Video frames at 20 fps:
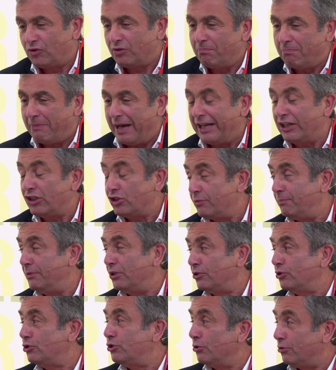
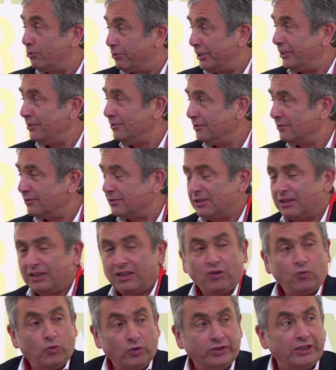manageable to green
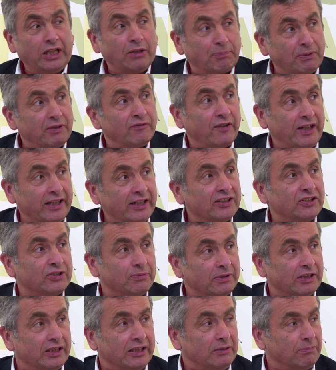will not be
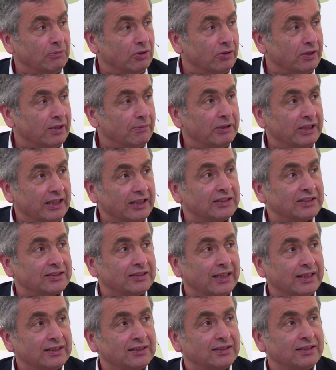financeable anymore. Yeah. I
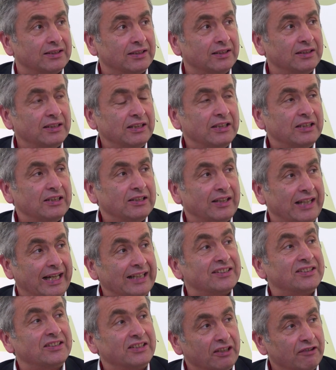mean,
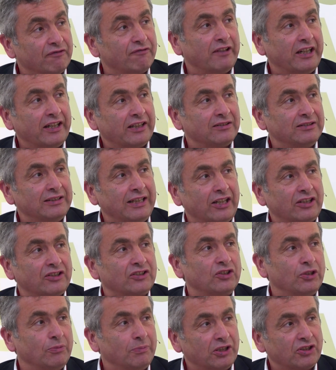that's the effect. Not
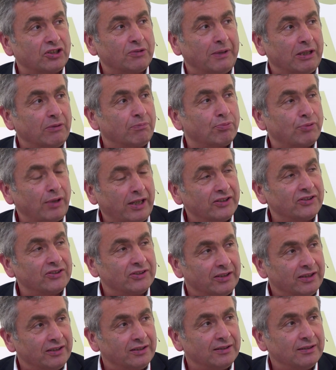so much about
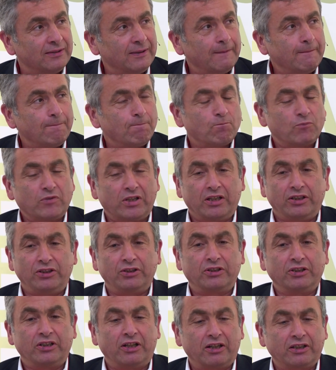pricing. You
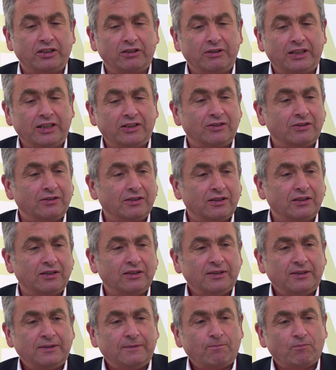could argue that the
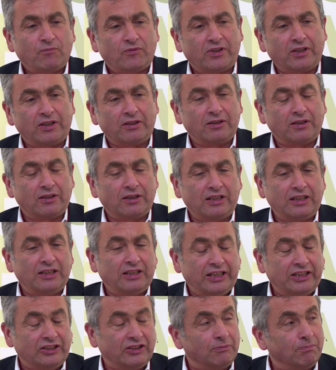
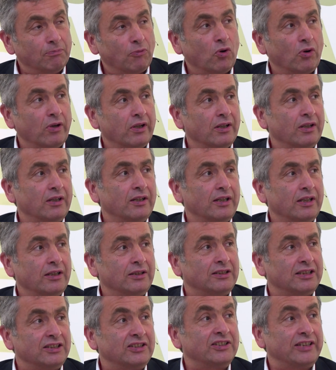is it more a
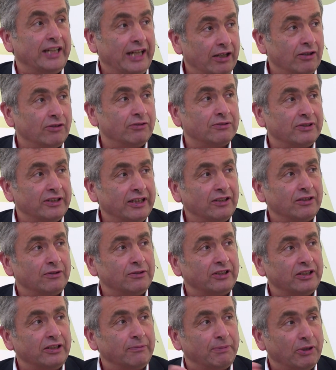discount than a
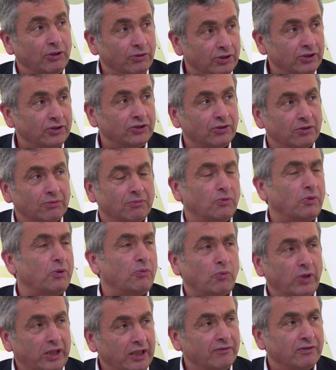bonus or
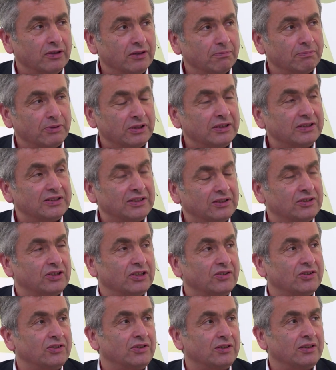whatever, but it's
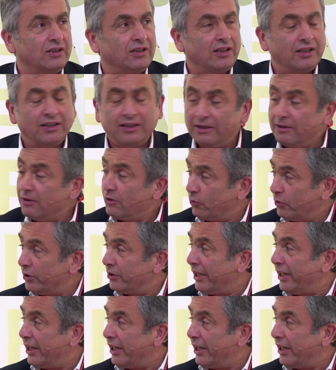just we're